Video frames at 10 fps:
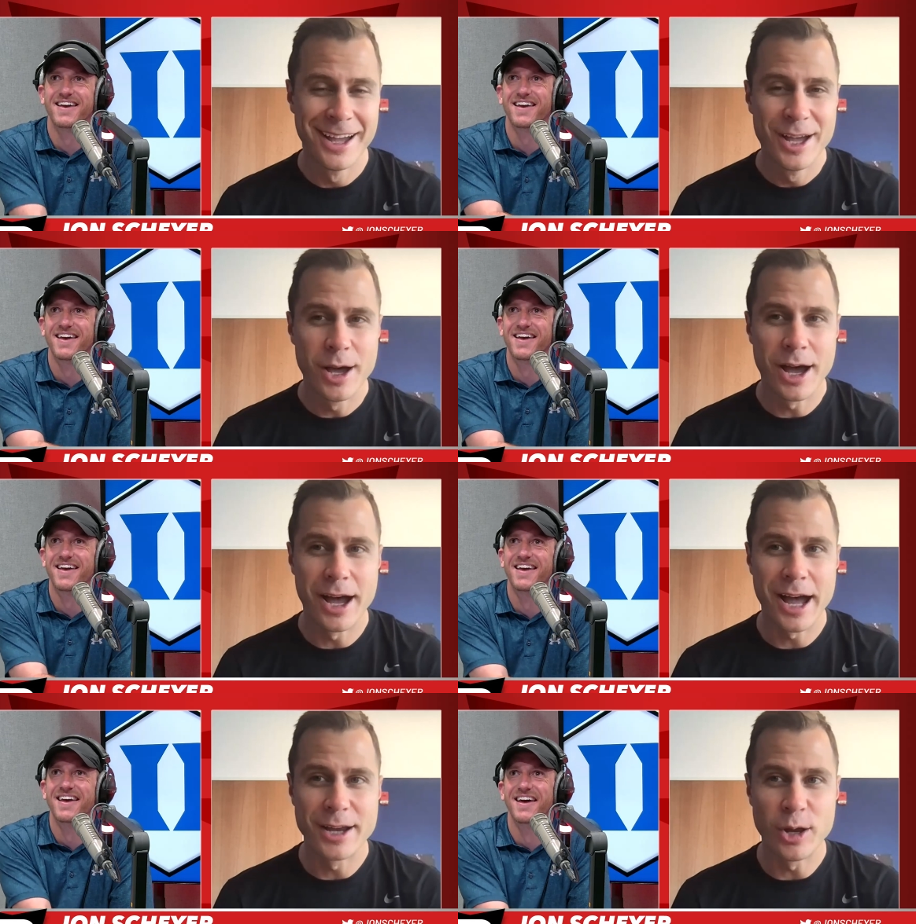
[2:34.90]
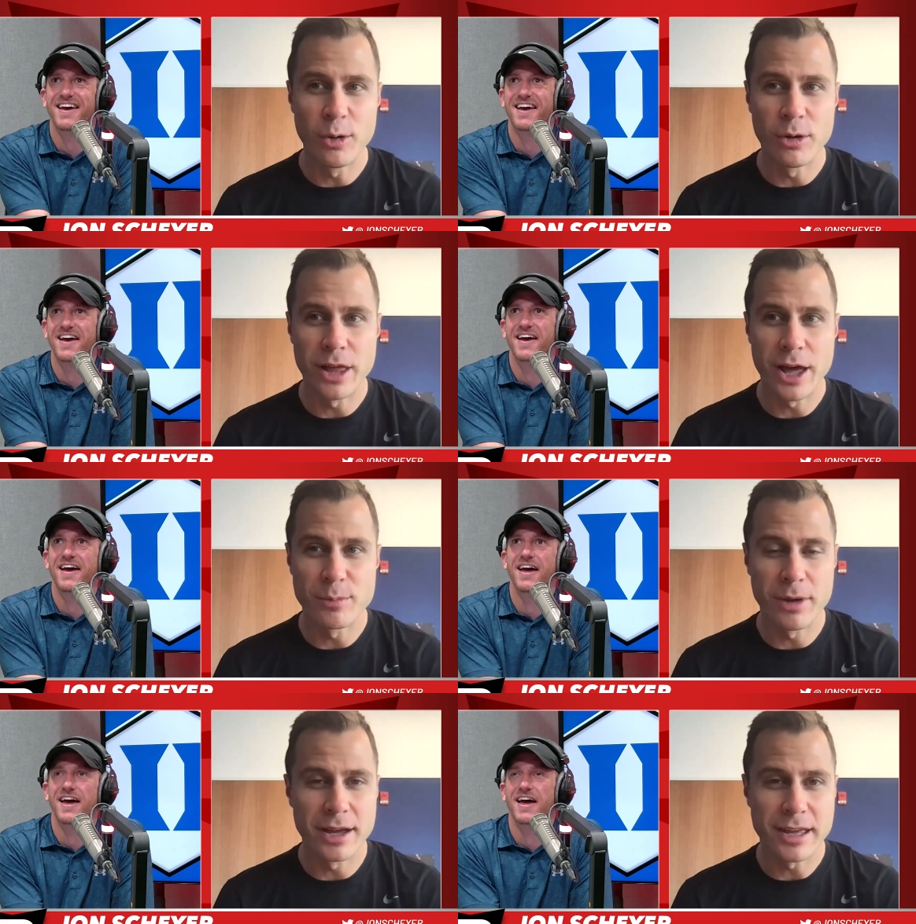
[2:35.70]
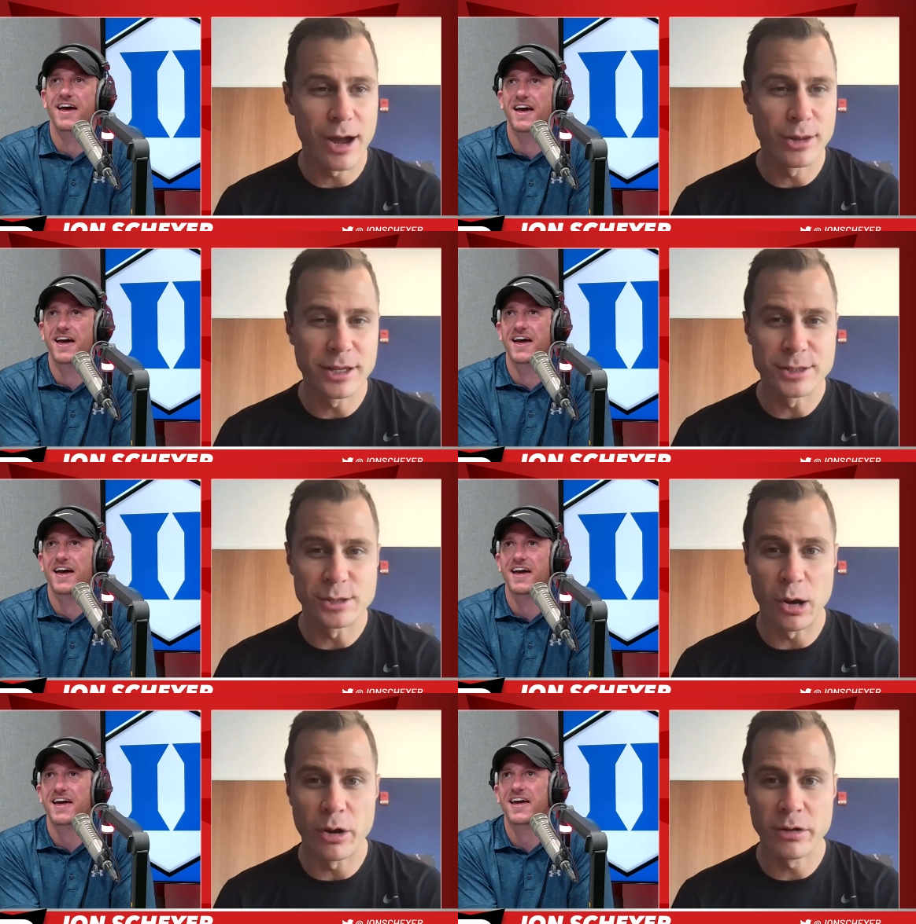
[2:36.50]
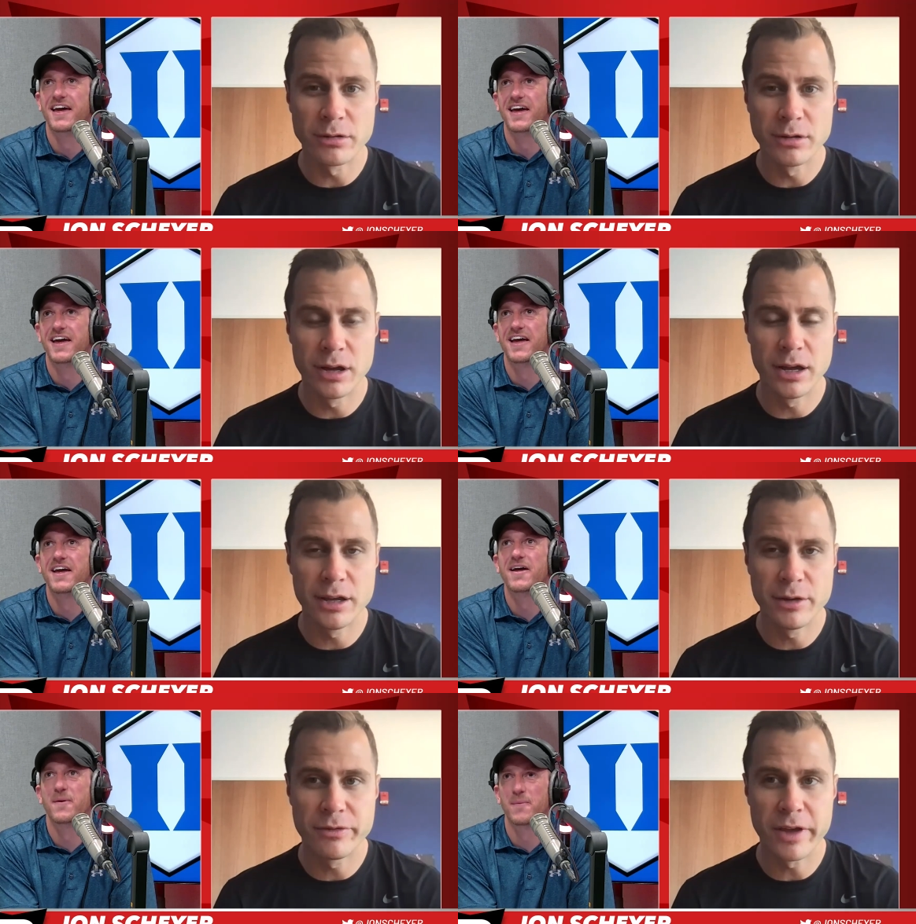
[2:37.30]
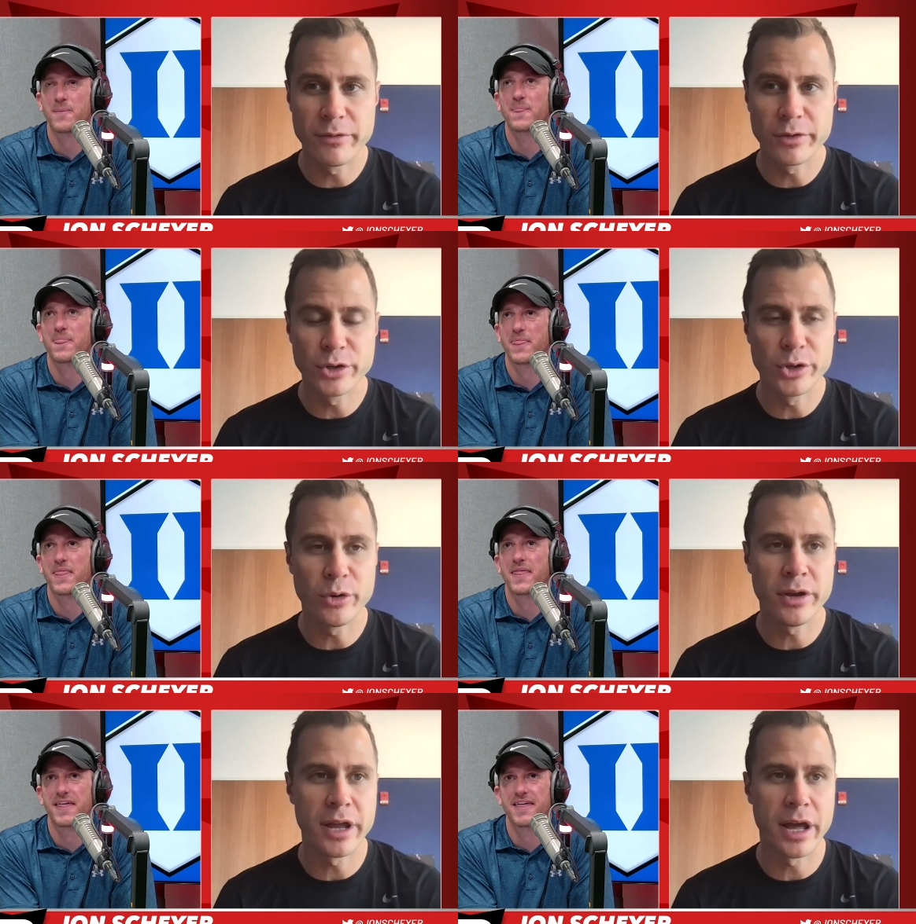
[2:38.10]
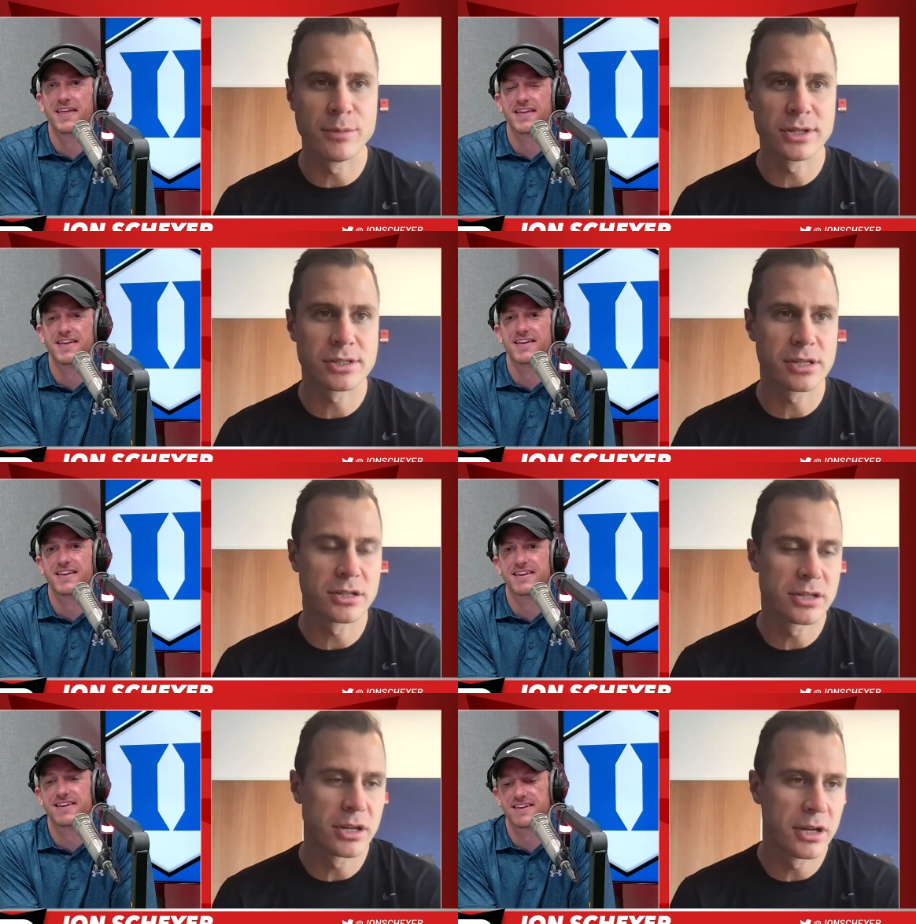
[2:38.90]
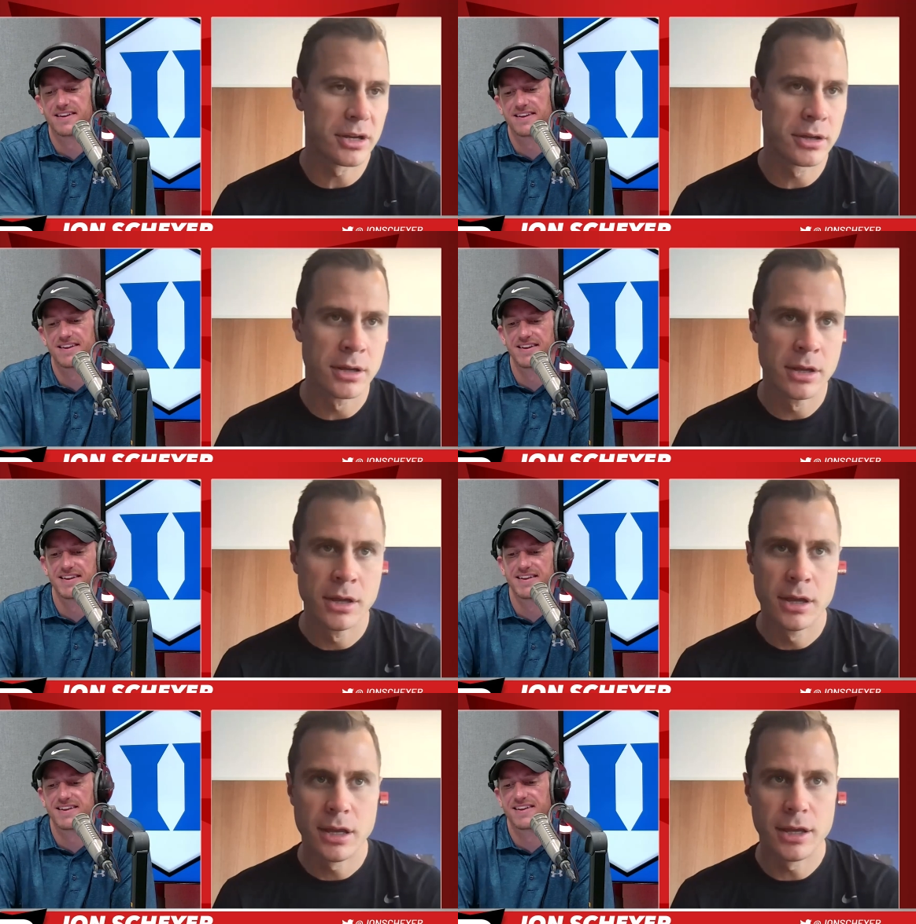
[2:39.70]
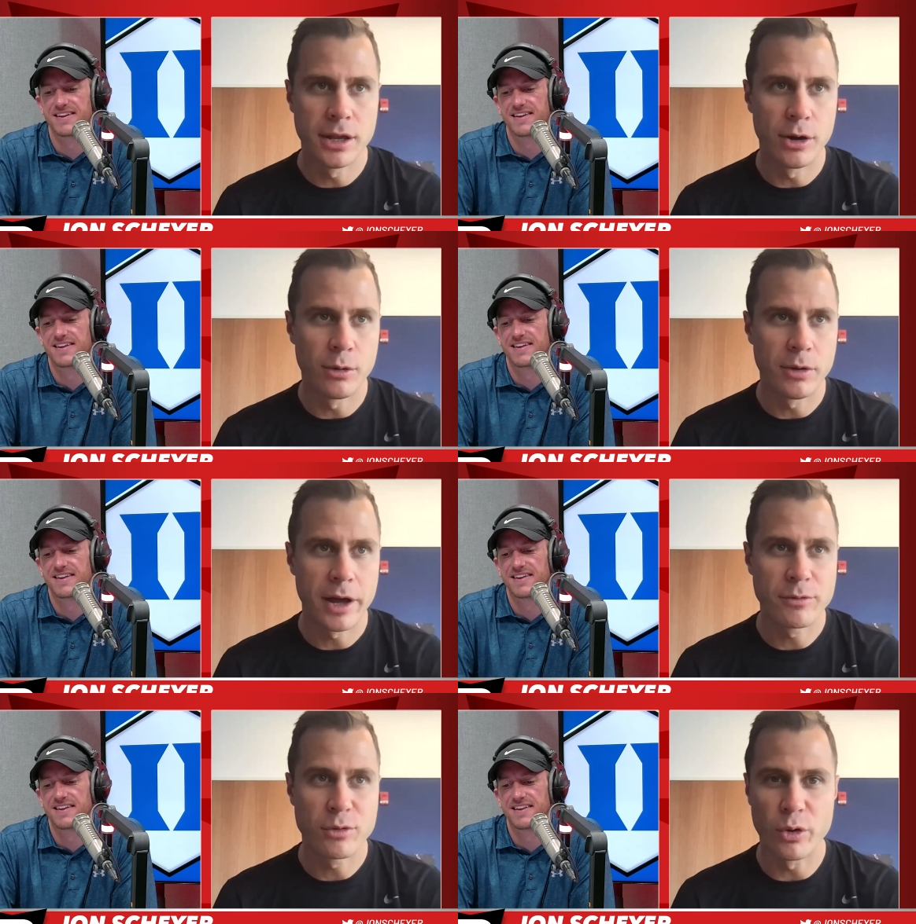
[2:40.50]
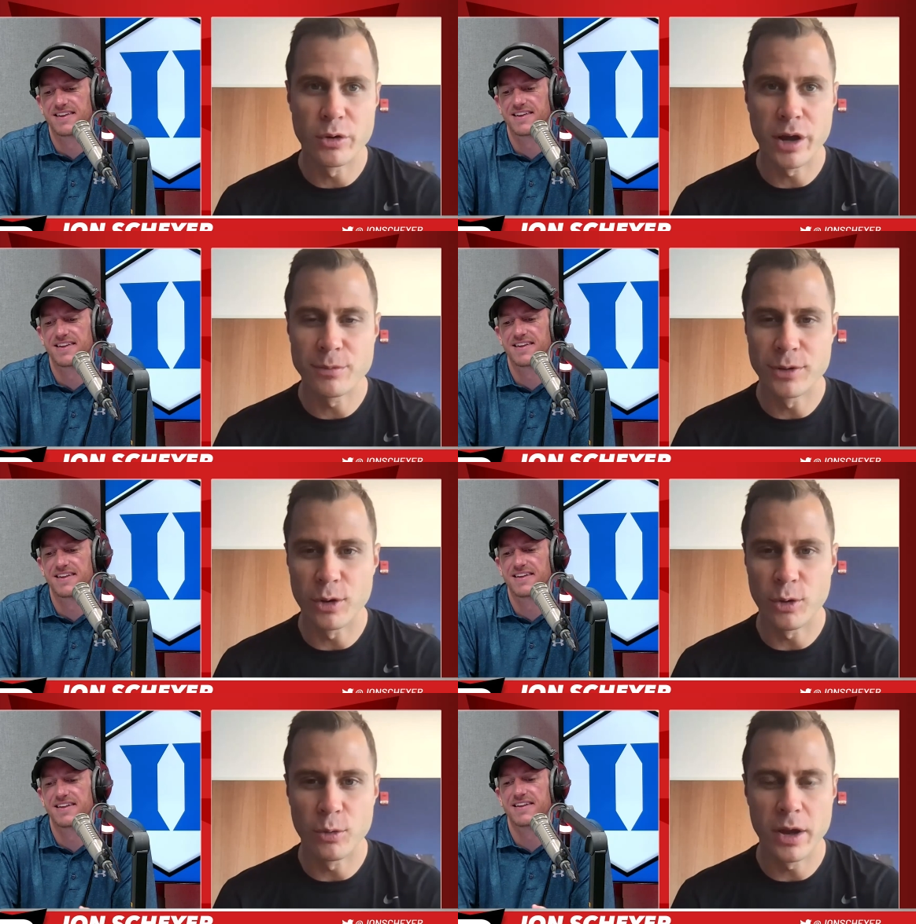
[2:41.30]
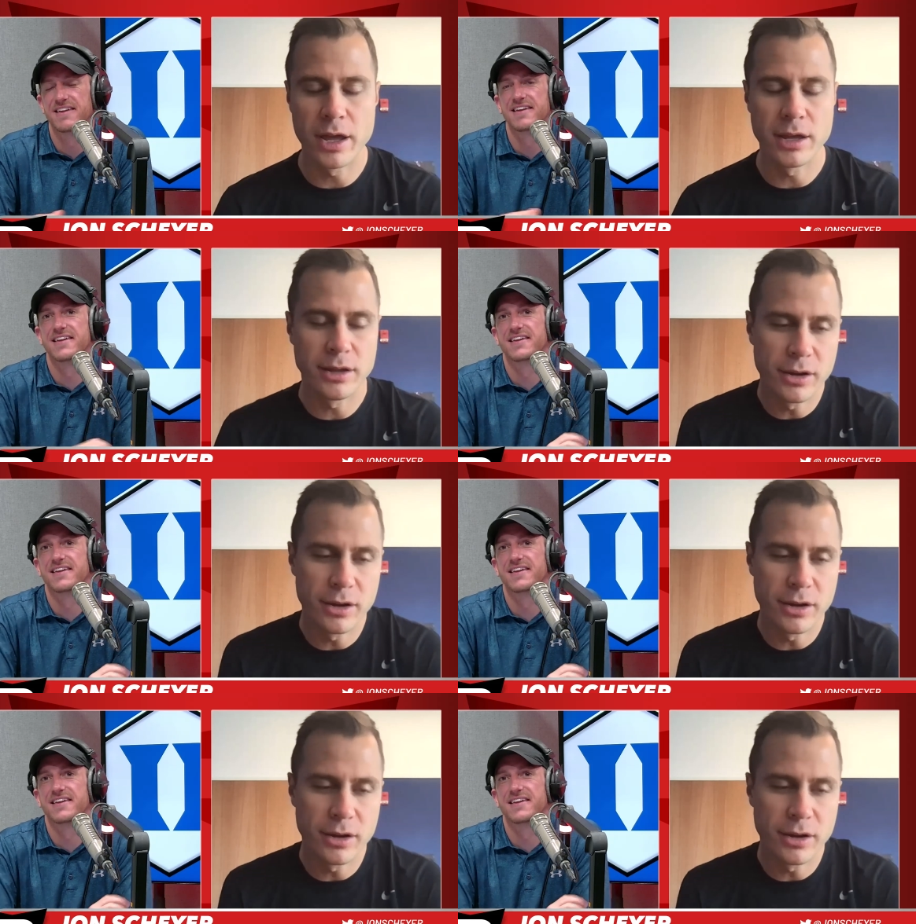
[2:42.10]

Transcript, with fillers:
Speaker 1: uh, i know a lot of my colleagues are uh, in favor to do it i'm just such a you know, I've grown up the whole way.